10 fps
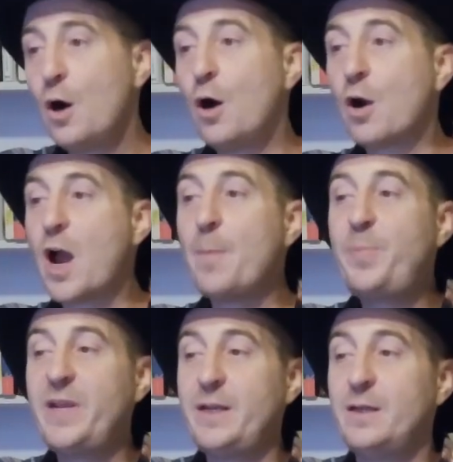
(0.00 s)

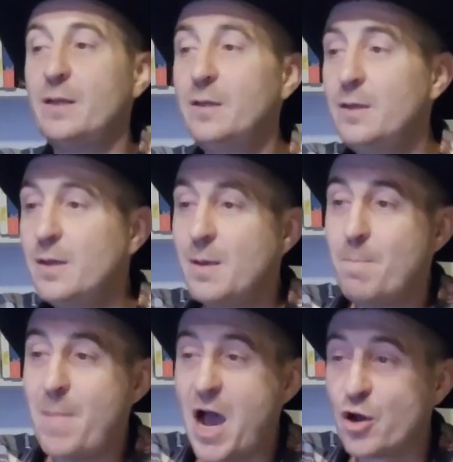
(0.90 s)
R.I.P.
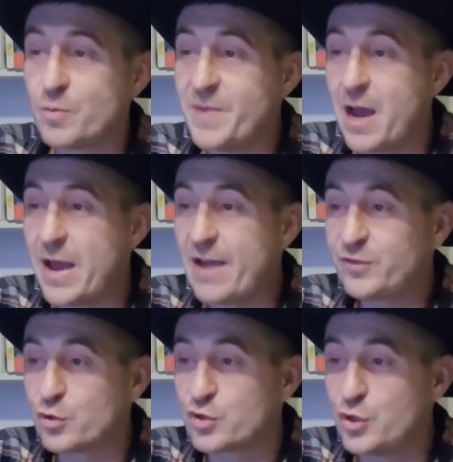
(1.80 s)
Malcolm. Now
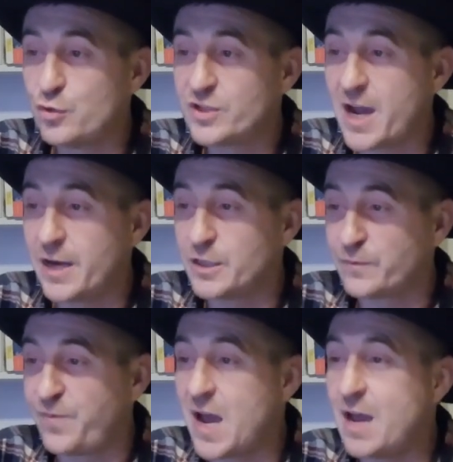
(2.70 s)
after Zeus got his
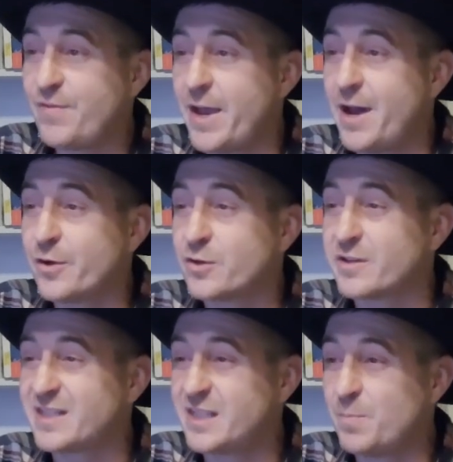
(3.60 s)
5 elder
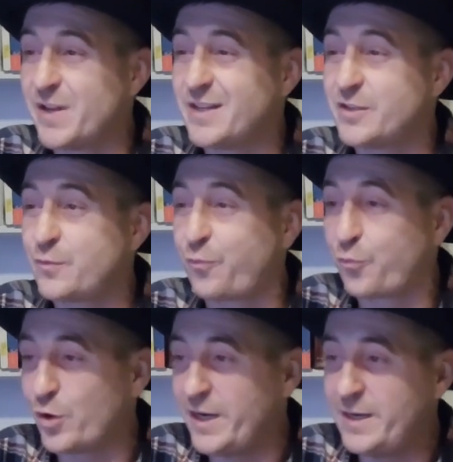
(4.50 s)
siblings
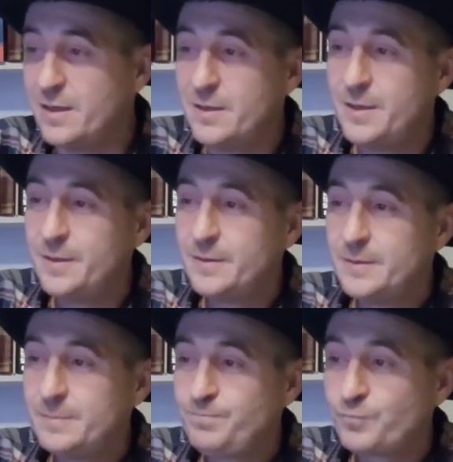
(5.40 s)
freed,
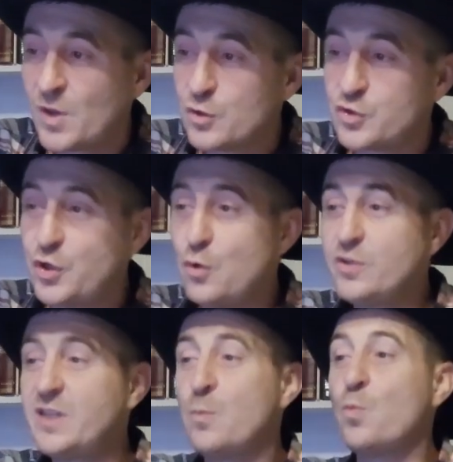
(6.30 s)

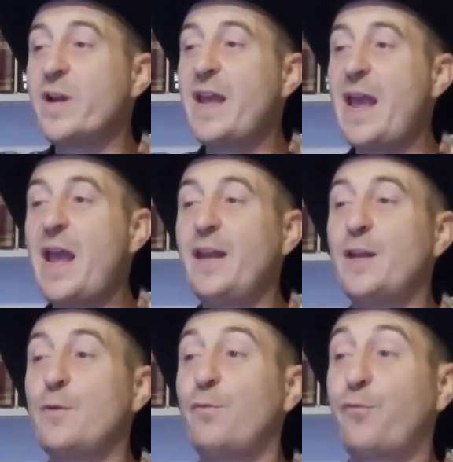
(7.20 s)
Zeus then went ahead
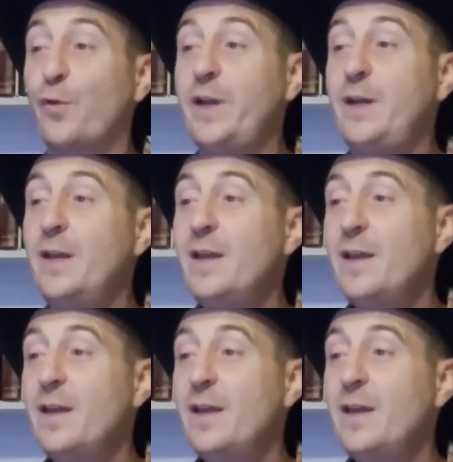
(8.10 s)
and freed